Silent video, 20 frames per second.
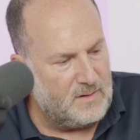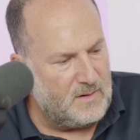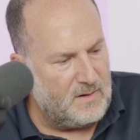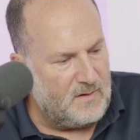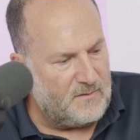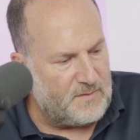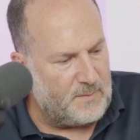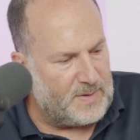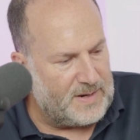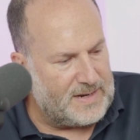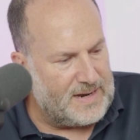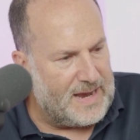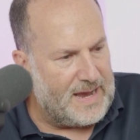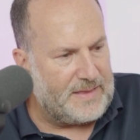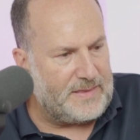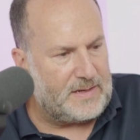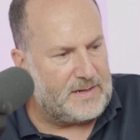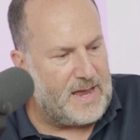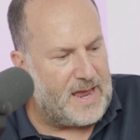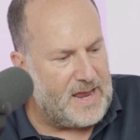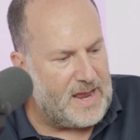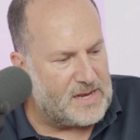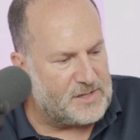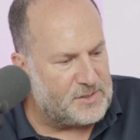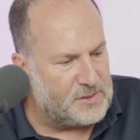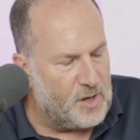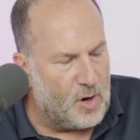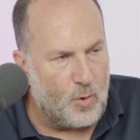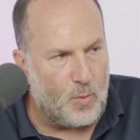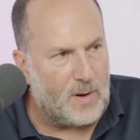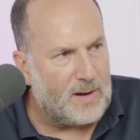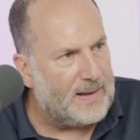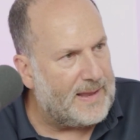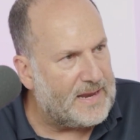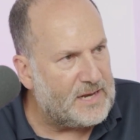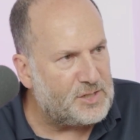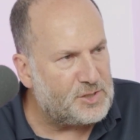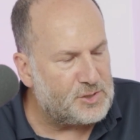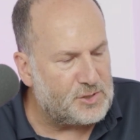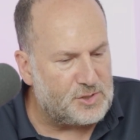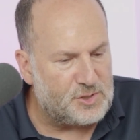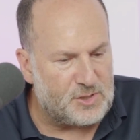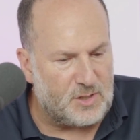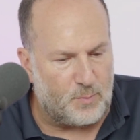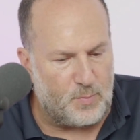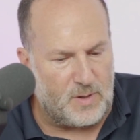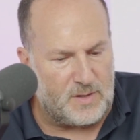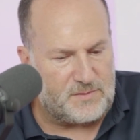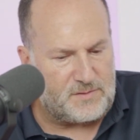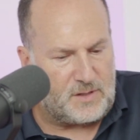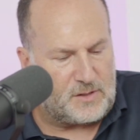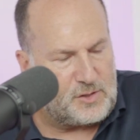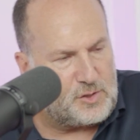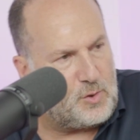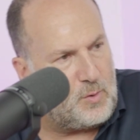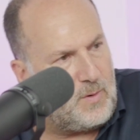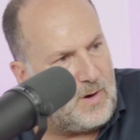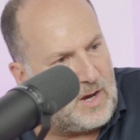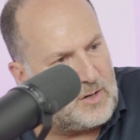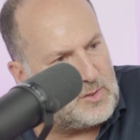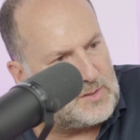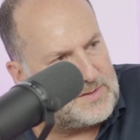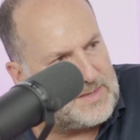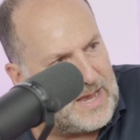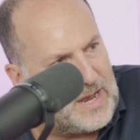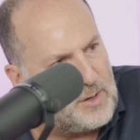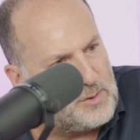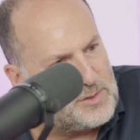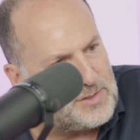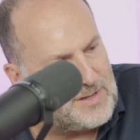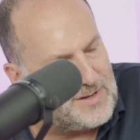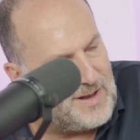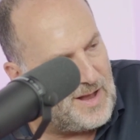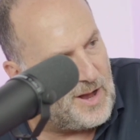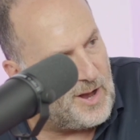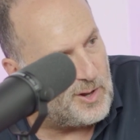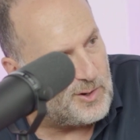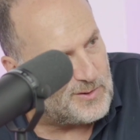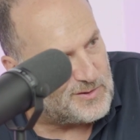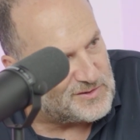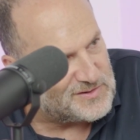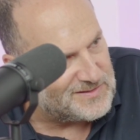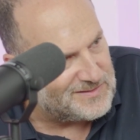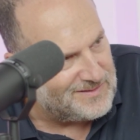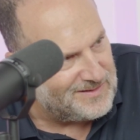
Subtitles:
From a guy that he has no relationship with to $200,000.